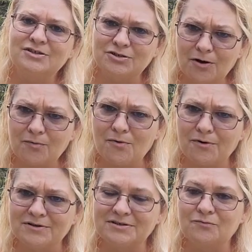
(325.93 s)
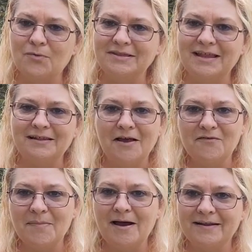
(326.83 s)
Star Wars and what they
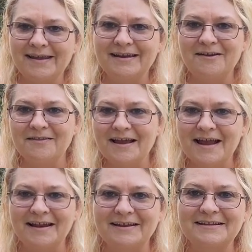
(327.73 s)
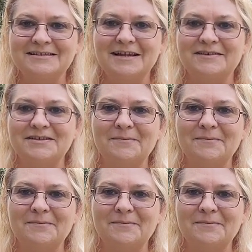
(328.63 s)
love about it and all that kind of good stuff.